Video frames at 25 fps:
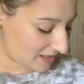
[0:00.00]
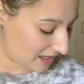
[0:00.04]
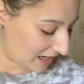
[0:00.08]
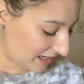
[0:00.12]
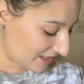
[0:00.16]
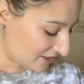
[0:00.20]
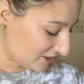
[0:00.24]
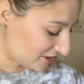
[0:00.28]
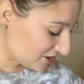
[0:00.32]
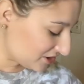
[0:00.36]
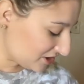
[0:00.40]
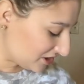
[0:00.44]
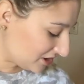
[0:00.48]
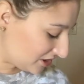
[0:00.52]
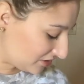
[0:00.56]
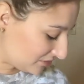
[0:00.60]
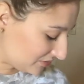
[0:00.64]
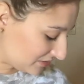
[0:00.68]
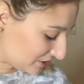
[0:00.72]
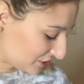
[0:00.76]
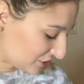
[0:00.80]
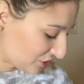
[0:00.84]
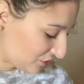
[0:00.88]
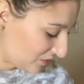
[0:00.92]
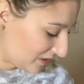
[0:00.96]
I just thought that
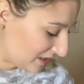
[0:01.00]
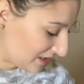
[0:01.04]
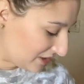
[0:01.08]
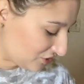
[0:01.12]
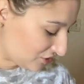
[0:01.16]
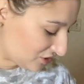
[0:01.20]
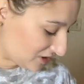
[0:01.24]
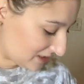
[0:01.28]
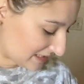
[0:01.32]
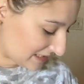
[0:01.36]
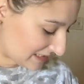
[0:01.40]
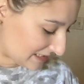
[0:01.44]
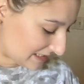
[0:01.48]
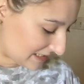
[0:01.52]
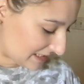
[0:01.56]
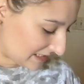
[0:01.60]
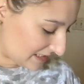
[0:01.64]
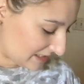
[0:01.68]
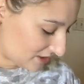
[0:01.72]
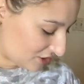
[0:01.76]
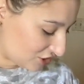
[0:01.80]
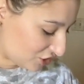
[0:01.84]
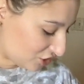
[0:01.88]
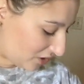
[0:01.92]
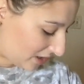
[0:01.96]
was so interesting.
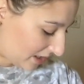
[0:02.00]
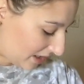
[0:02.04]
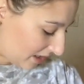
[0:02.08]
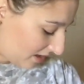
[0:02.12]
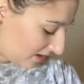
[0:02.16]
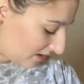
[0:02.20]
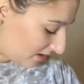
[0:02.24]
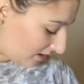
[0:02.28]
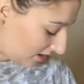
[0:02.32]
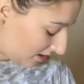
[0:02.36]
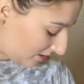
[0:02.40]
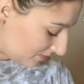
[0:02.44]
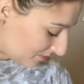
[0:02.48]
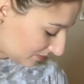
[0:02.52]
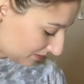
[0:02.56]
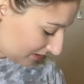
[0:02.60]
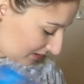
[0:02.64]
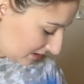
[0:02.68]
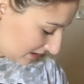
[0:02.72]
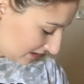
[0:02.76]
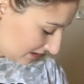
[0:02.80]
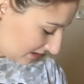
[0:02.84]
So I got a couple of